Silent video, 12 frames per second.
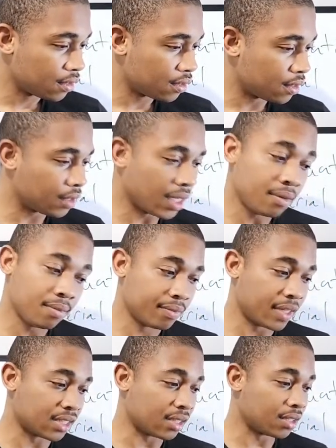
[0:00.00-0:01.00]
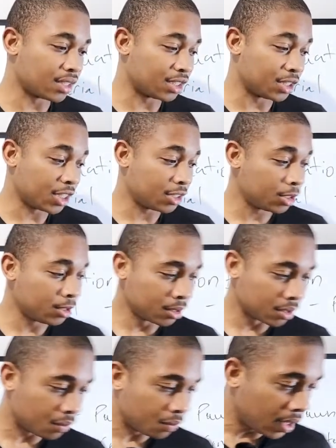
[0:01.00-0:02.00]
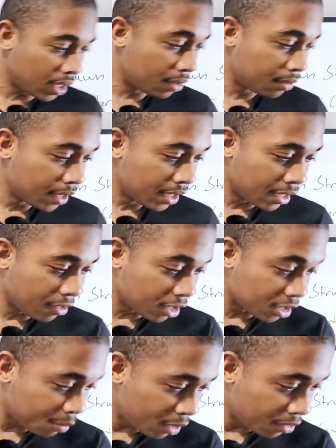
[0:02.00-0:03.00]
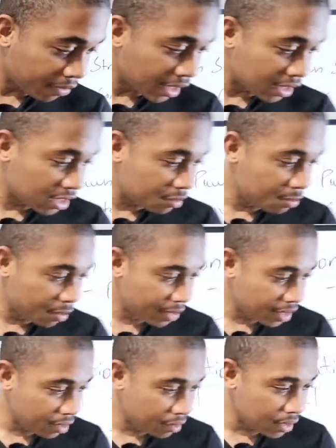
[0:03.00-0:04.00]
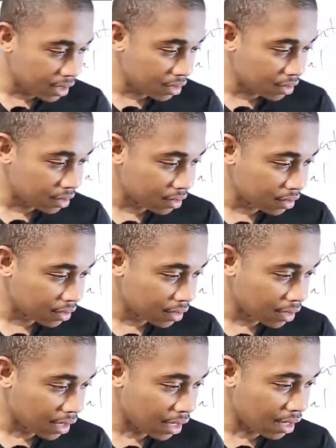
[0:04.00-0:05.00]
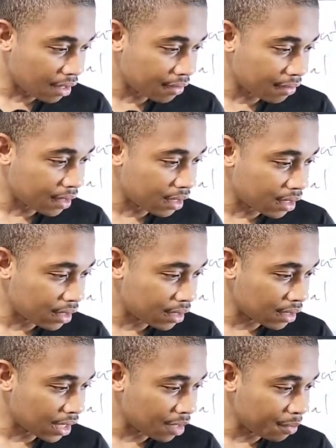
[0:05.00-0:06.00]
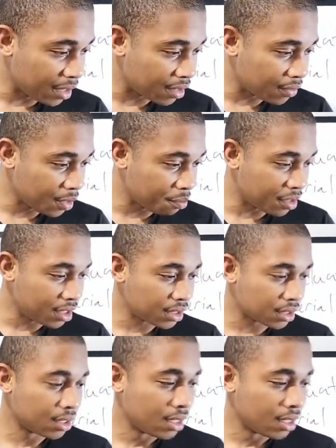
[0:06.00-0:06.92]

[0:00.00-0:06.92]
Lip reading: Okay, that's all the suggestions. Well, Garry Kasparov, at this moment, you then have knight b3 push.